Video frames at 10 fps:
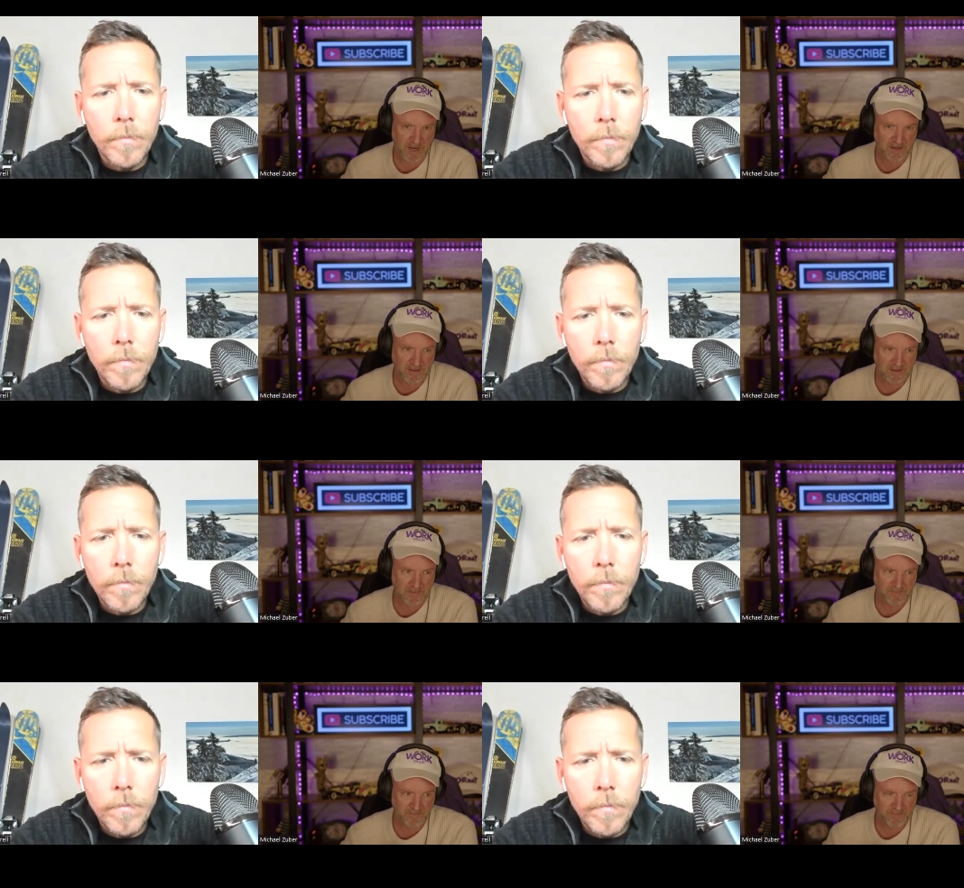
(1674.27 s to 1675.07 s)
Speaker 1: grand.
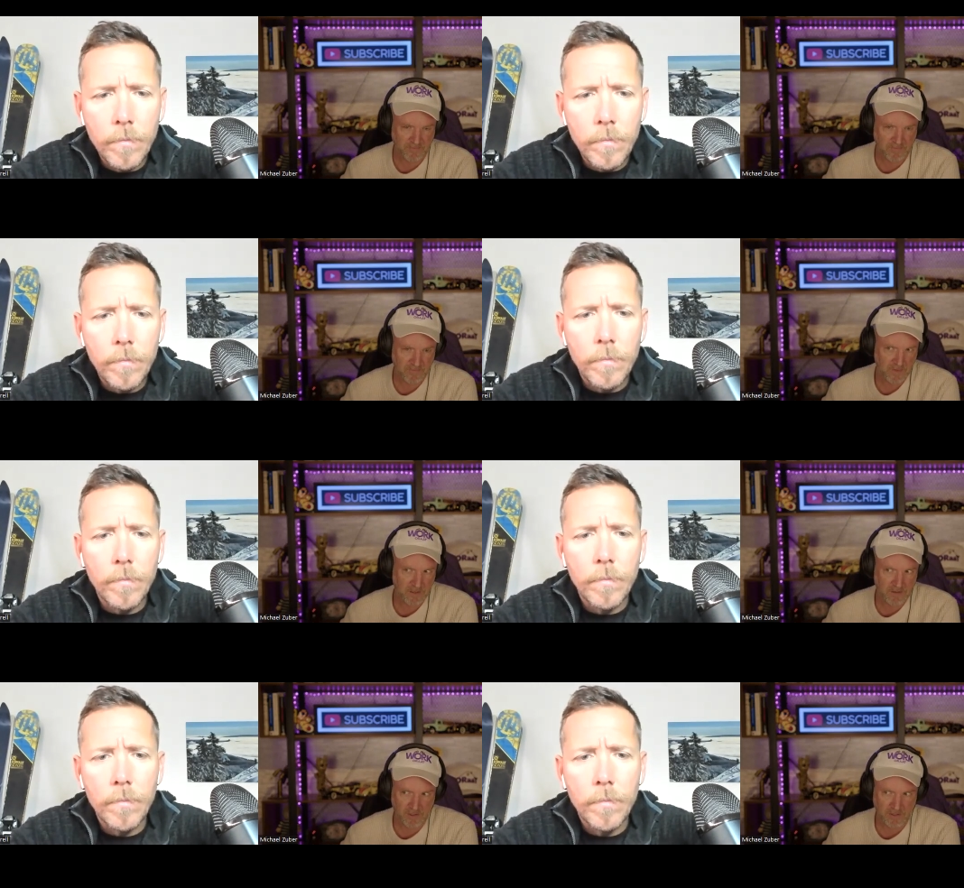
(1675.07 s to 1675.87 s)

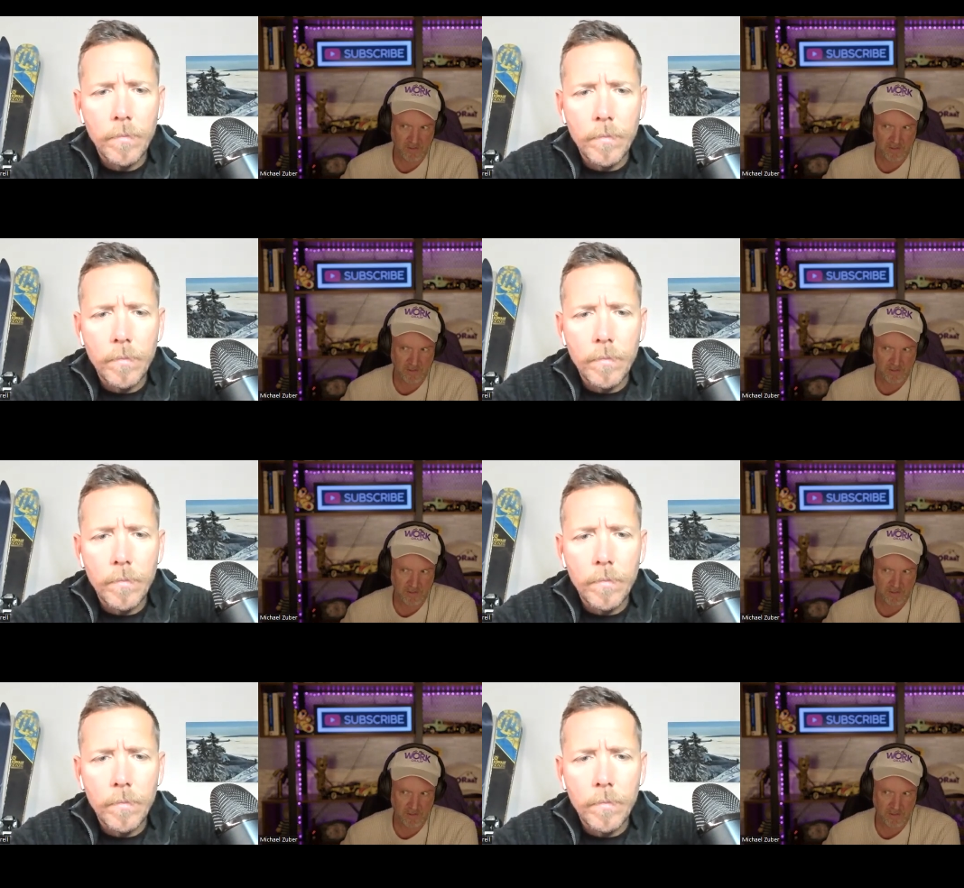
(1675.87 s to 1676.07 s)
You